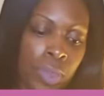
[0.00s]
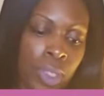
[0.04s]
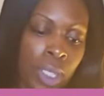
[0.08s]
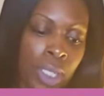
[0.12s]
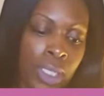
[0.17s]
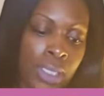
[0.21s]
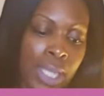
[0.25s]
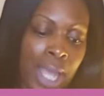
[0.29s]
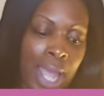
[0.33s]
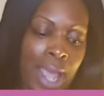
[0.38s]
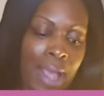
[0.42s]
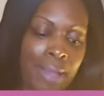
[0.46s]

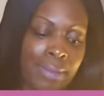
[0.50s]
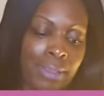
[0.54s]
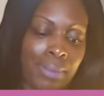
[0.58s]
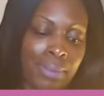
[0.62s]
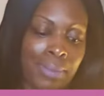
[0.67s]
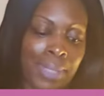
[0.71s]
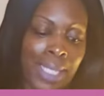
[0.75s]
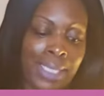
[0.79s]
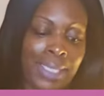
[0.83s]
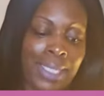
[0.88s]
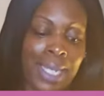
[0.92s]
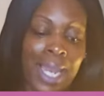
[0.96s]
because I have
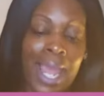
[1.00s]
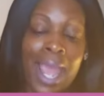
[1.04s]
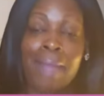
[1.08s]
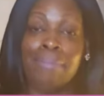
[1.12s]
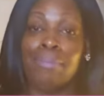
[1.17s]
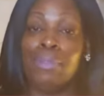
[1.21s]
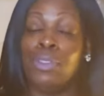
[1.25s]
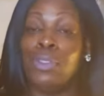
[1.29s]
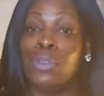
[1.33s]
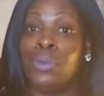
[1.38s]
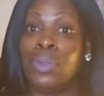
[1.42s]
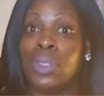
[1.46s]
some things that I
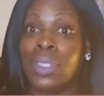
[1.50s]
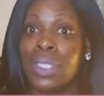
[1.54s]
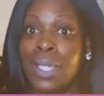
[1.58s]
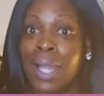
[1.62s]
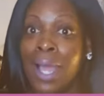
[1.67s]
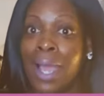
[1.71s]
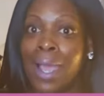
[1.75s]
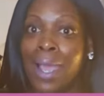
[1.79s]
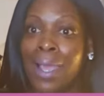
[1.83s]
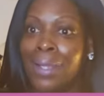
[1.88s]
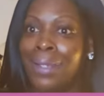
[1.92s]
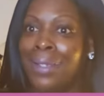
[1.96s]
have to do
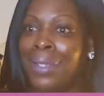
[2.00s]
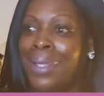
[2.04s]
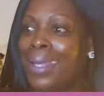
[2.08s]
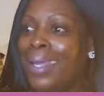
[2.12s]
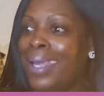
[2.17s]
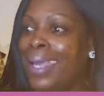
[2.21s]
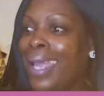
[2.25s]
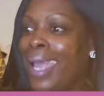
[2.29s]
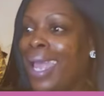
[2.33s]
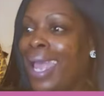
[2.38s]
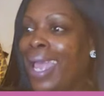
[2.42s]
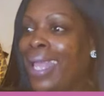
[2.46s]
tonight,
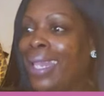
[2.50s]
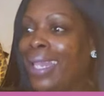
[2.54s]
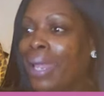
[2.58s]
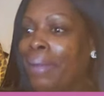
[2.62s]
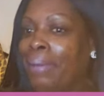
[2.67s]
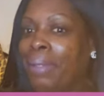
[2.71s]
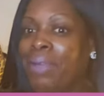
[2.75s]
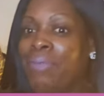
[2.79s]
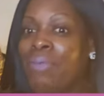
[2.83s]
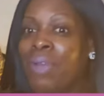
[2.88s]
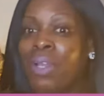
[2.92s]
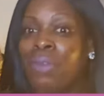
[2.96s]
and I
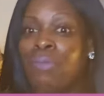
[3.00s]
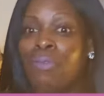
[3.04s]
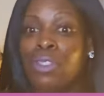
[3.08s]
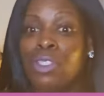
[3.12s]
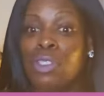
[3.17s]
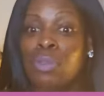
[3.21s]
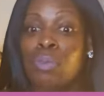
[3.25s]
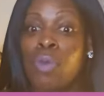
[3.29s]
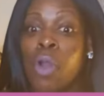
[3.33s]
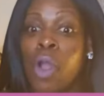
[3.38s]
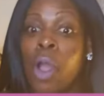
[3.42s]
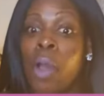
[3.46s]
have to get ready for
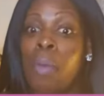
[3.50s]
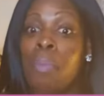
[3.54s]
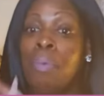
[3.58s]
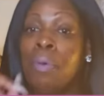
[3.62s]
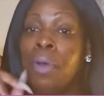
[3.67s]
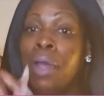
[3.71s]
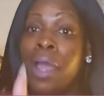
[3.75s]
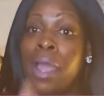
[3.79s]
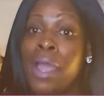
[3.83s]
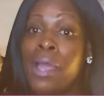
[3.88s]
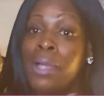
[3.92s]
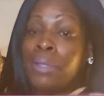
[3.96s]
tomorrow.
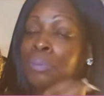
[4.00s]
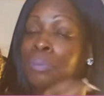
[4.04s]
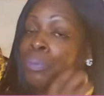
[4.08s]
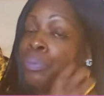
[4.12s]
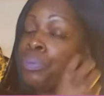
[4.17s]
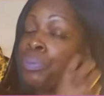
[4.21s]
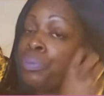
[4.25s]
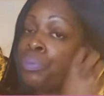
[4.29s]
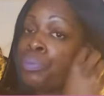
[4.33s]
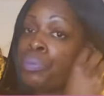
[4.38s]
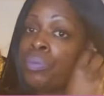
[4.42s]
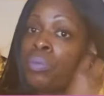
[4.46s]
But
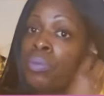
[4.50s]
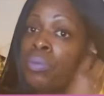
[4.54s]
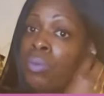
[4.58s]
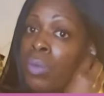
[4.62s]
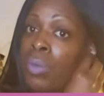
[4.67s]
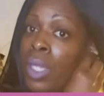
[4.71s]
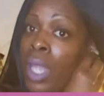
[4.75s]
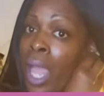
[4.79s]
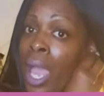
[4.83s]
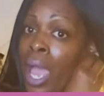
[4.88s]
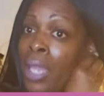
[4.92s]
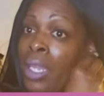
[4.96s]

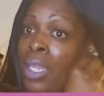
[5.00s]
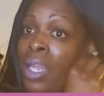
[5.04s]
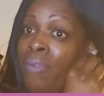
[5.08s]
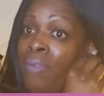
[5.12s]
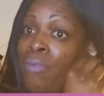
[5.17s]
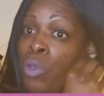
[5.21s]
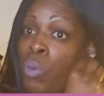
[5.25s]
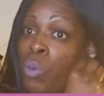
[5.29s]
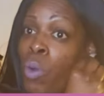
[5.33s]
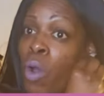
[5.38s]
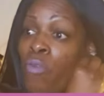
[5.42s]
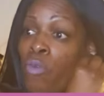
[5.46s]
I
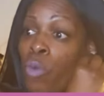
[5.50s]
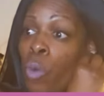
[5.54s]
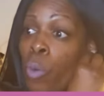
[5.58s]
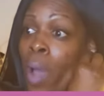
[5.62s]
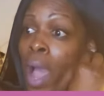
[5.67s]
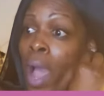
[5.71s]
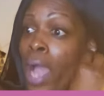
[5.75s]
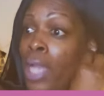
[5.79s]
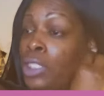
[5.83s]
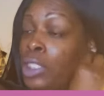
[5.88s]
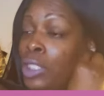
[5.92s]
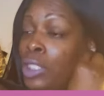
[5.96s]
love you all for
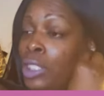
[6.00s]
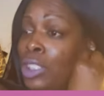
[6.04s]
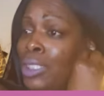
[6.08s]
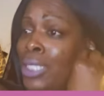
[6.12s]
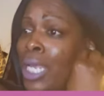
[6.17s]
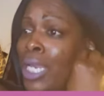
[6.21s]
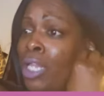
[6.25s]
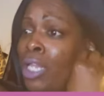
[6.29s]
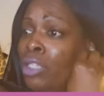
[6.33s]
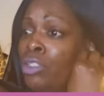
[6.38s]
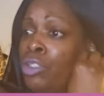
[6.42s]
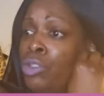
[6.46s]
watching.
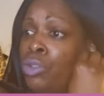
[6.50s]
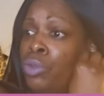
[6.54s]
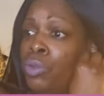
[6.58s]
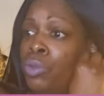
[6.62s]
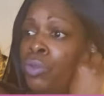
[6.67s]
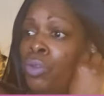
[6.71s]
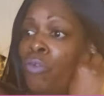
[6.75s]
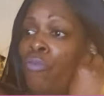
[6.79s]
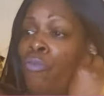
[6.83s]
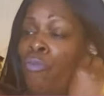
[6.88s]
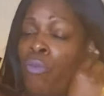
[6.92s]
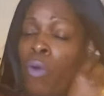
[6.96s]
Shout out to
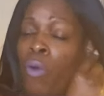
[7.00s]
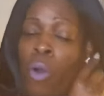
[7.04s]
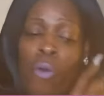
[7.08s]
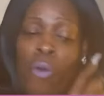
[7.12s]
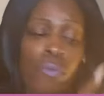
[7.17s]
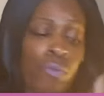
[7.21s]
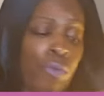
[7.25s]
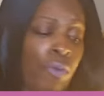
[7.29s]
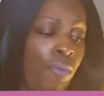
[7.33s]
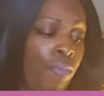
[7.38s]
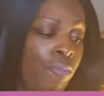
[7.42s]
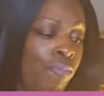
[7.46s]
the
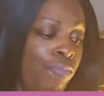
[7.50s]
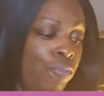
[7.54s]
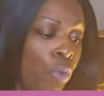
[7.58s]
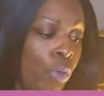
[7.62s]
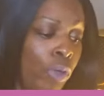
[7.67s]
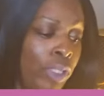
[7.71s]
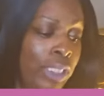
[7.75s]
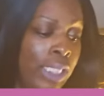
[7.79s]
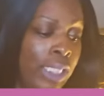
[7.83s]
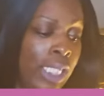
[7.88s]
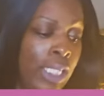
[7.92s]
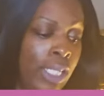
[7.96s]
over
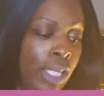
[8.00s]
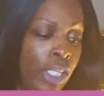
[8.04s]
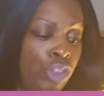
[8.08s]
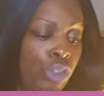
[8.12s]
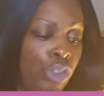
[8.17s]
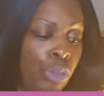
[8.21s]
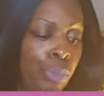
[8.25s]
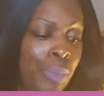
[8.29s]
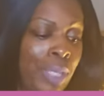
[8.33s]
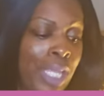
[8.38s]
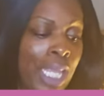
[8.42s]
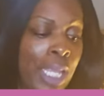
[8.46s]

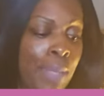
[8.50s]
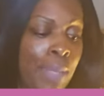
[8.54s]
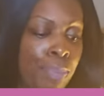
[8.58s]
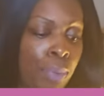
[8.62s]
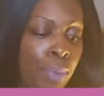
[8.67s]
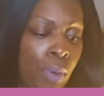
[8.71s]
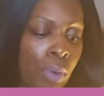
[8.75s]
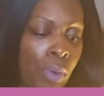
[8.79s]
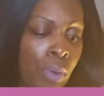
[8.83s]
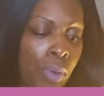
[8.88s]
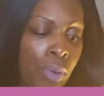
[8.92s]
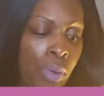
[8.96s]
1,400
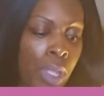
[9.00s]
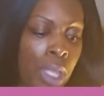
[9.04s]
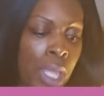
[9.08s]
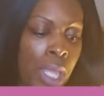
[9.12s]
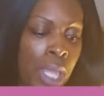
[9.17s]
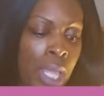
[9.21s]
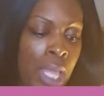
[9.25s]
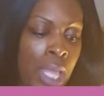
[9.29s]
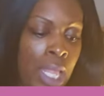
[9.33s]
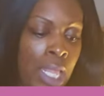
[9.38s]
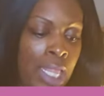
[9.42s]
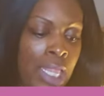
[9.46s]
people
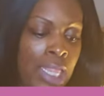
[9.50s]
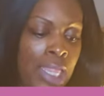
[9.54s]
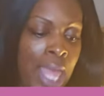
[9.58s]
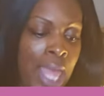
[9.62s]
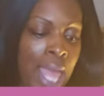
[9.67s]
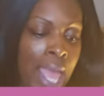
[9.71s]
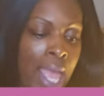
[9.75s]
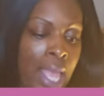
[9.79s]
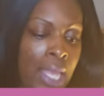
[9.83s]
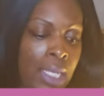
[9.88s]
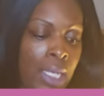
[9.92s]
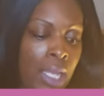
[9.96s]

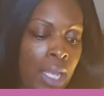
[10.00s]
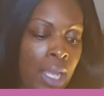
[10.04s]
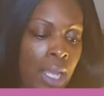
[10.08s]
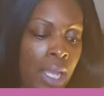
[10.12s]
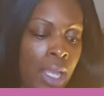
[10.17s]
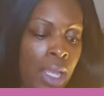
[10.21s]
that